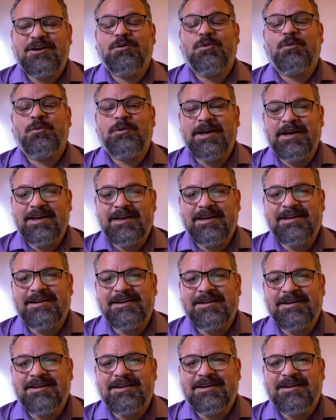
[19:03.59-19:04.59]

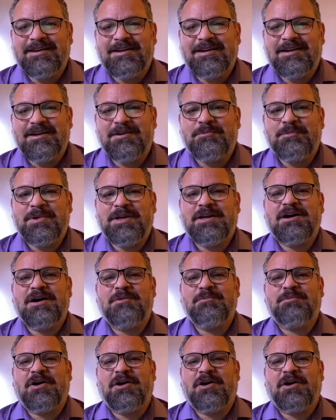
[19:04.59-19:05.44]
we become